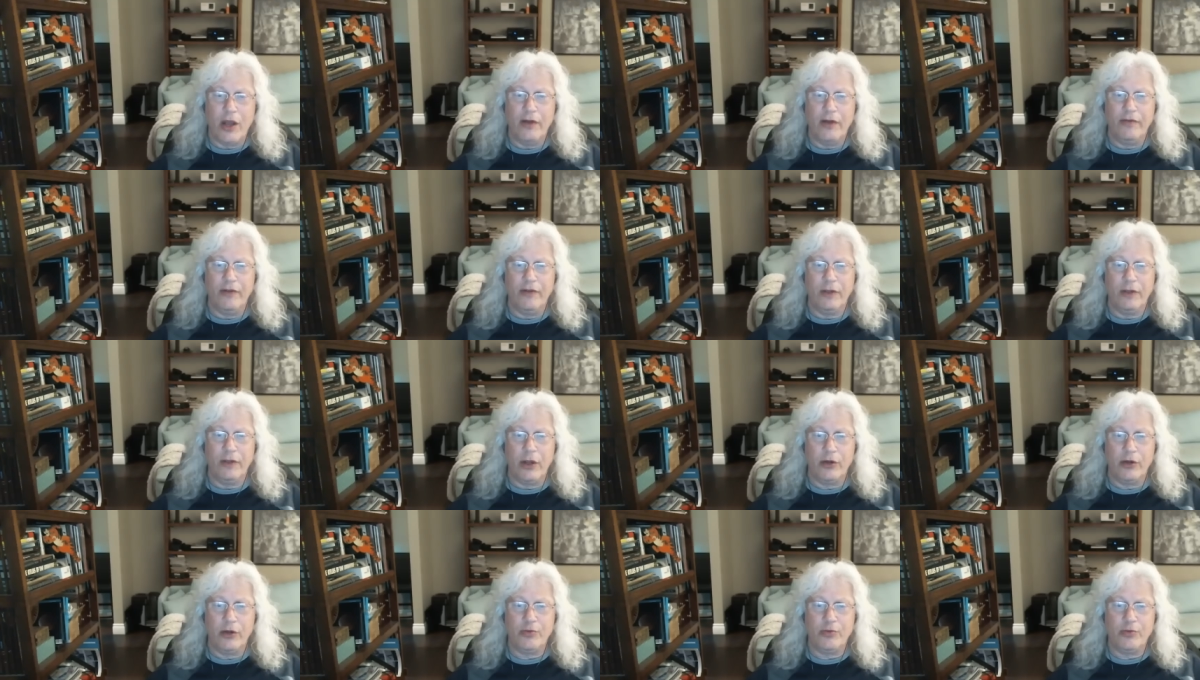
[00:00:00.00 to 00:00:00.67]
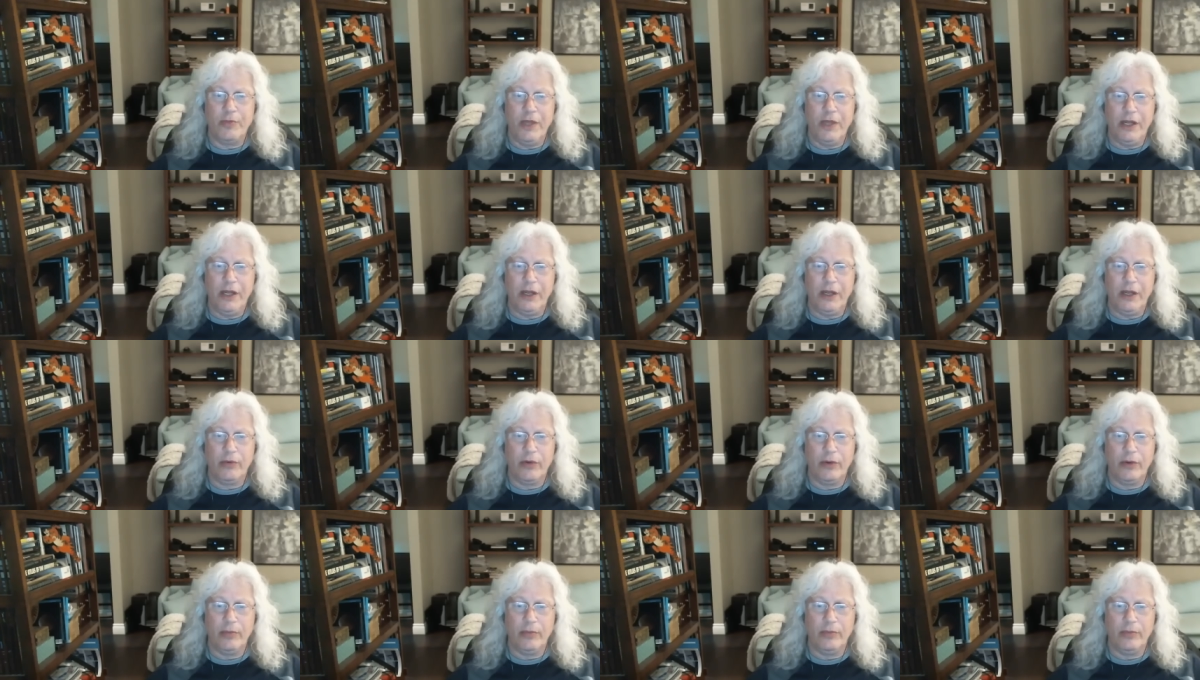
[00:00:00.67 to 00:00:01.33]
of a large meeting
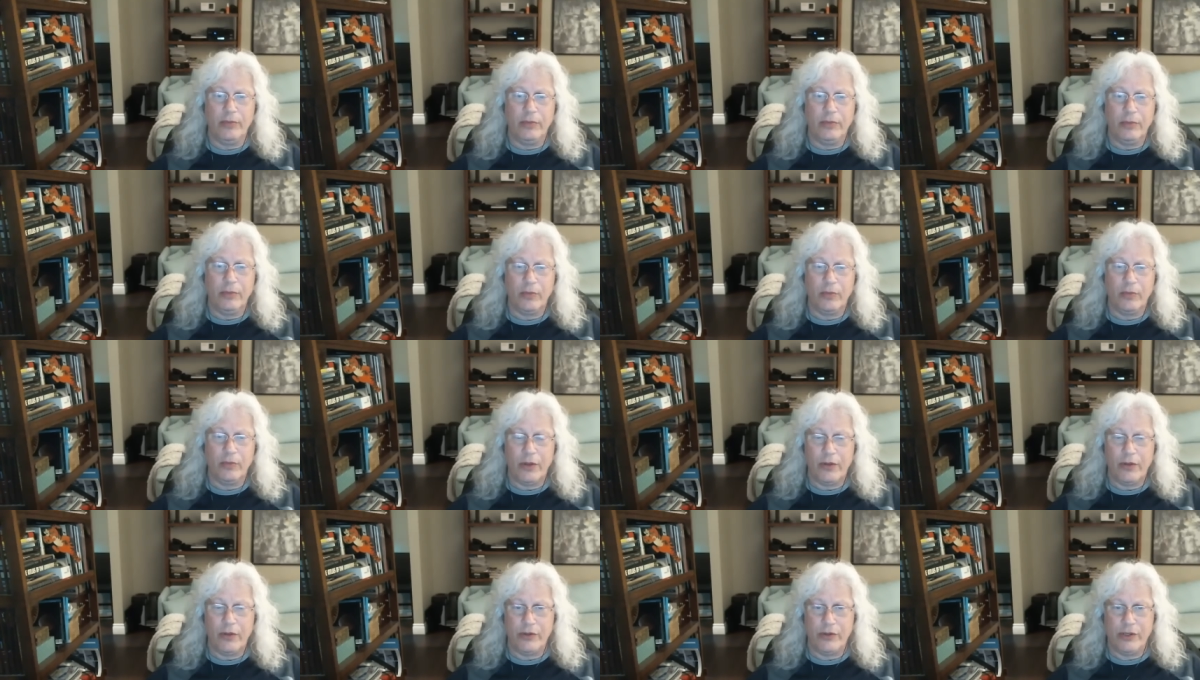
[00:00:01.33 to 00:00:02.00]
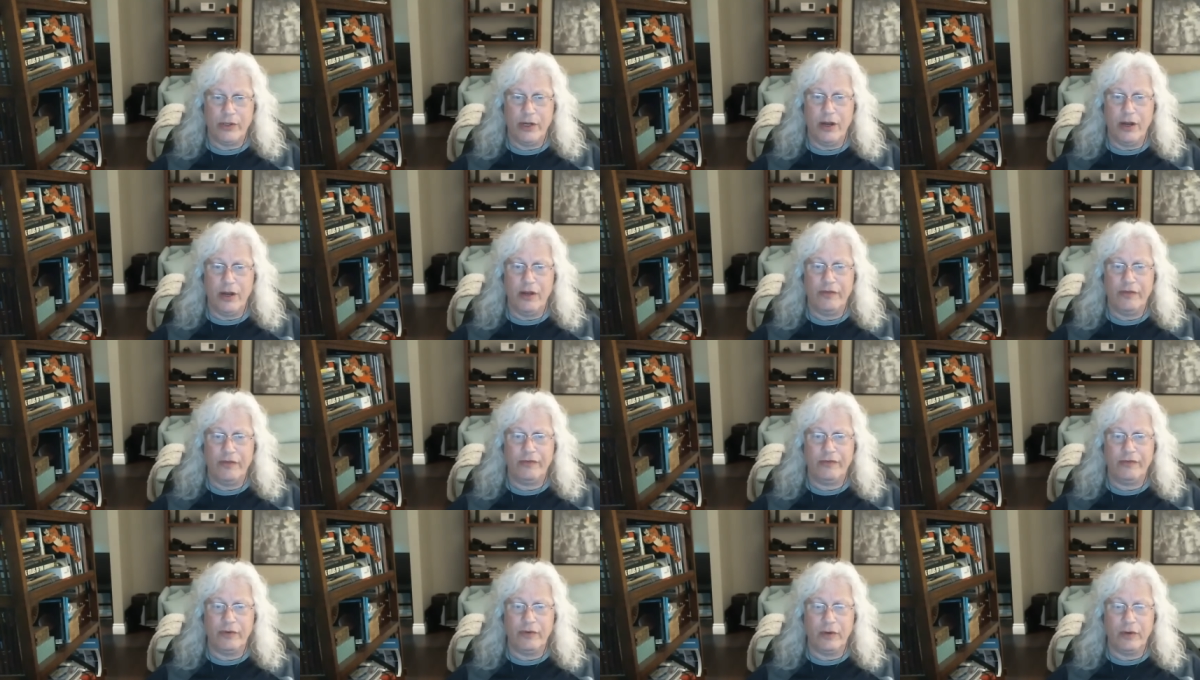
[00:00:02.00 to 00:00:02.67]
room where there's
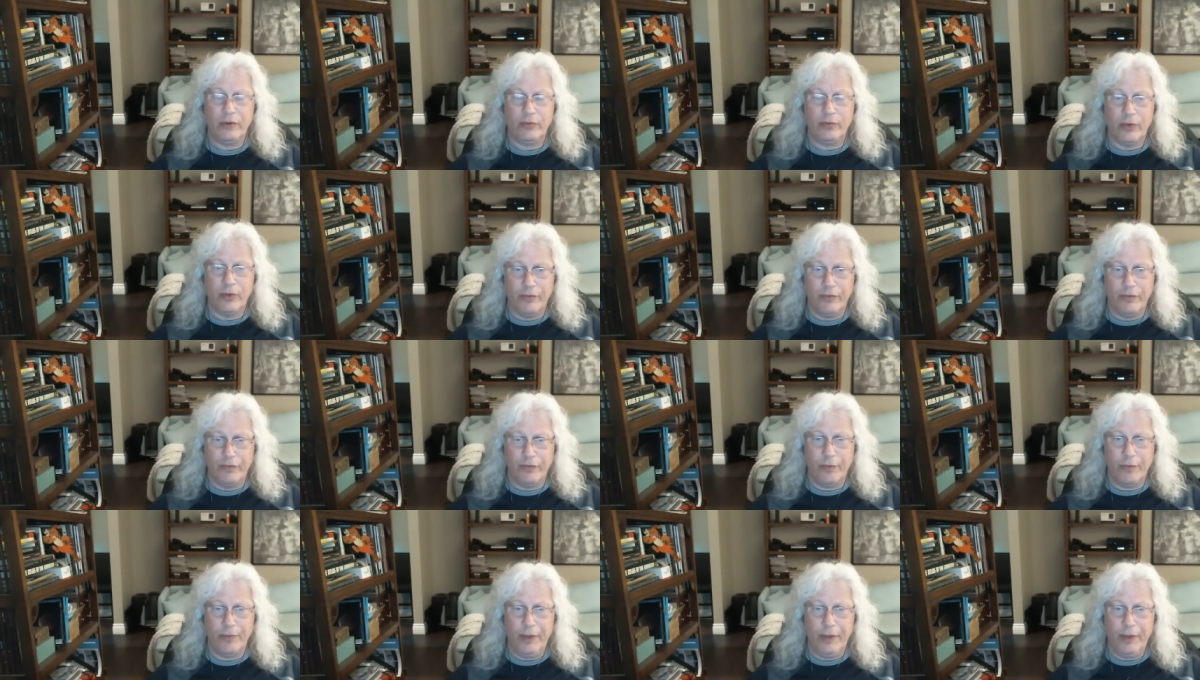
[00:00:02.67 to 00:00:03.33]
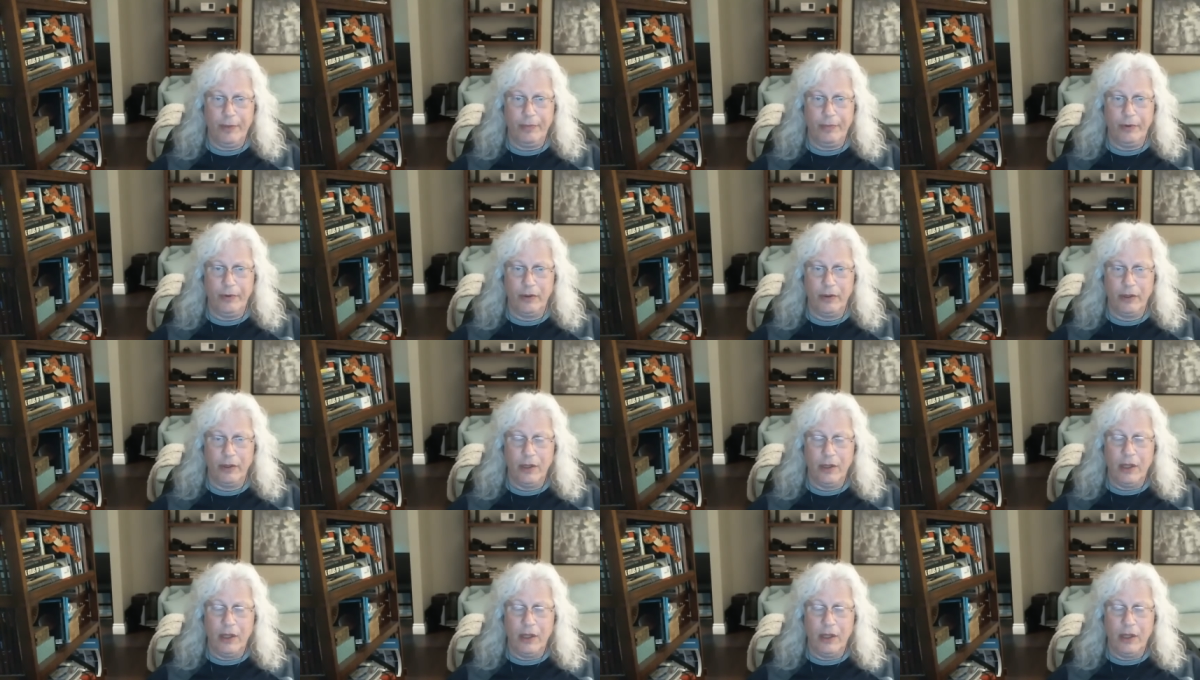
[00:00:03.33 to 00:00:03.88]
enough room for people,